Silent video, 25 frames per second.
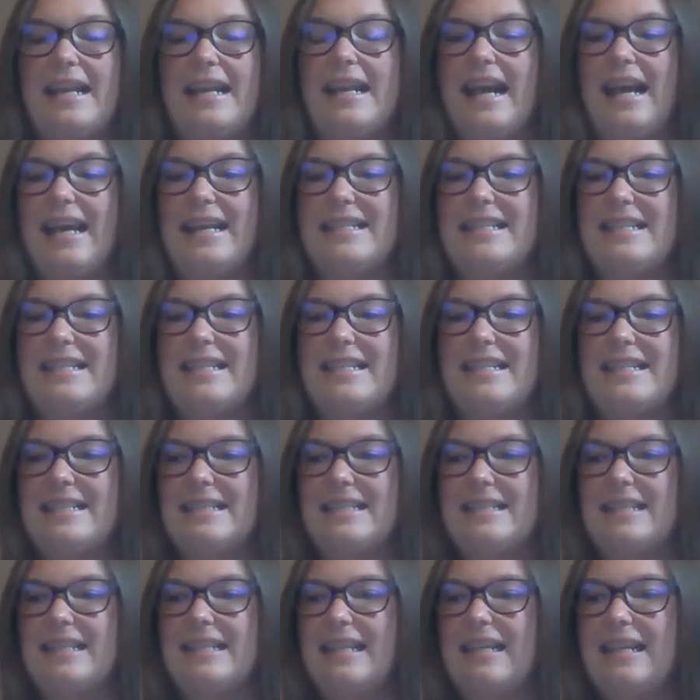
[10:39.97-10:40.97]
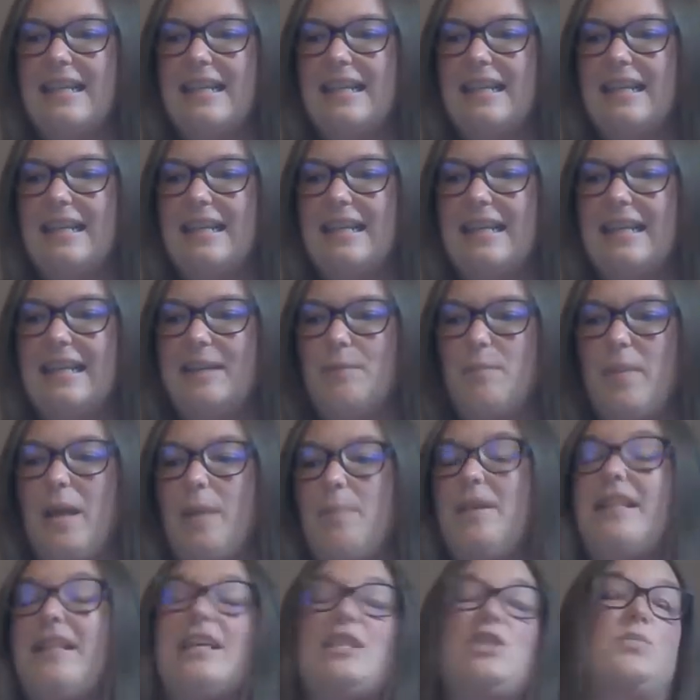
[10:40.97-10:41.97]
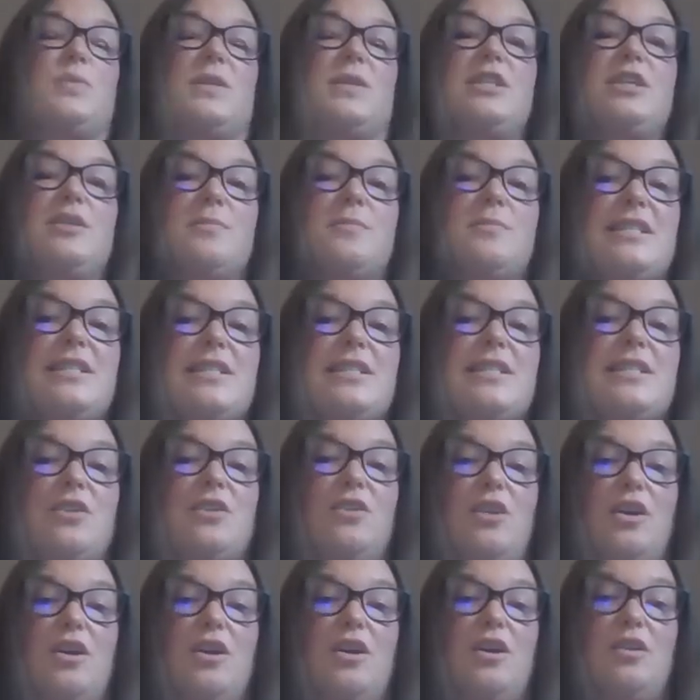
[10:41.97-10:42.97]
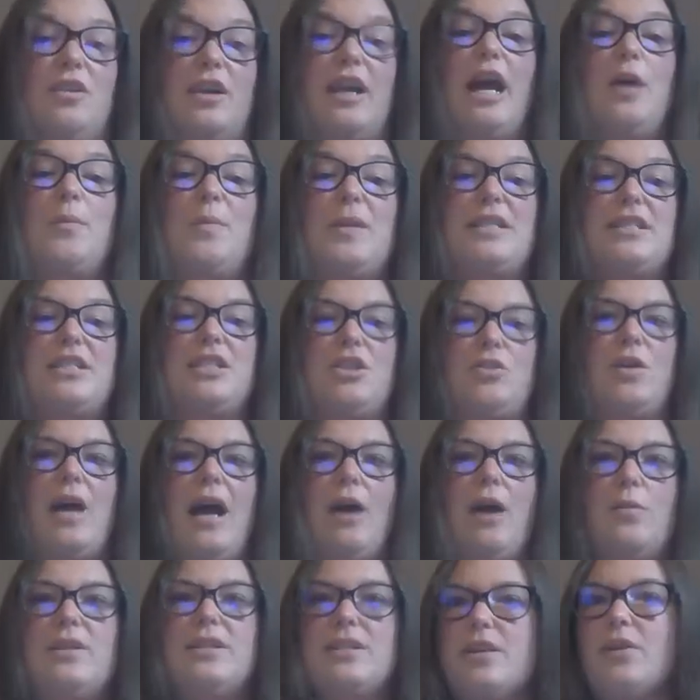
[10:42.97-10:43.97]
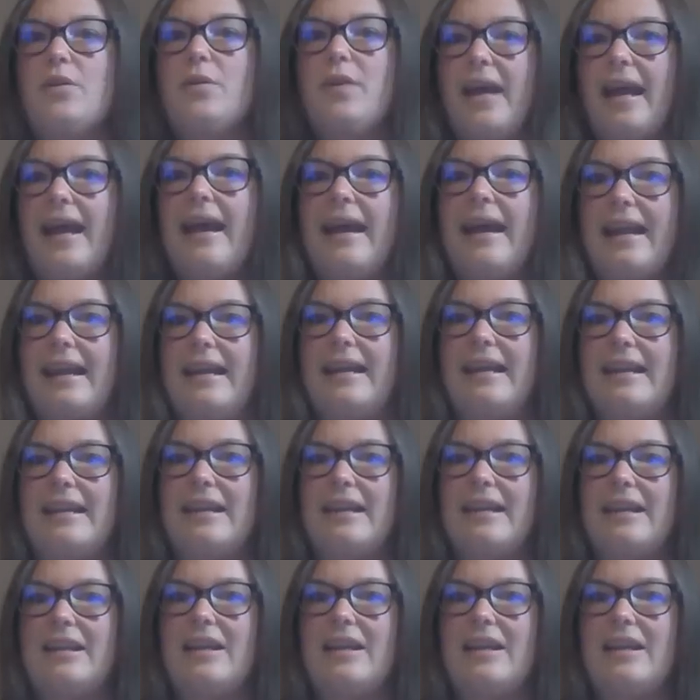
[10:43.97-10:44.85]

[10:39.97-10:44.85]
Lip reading: And I didn't, maybe that's what took me so long coming to you. I was okay.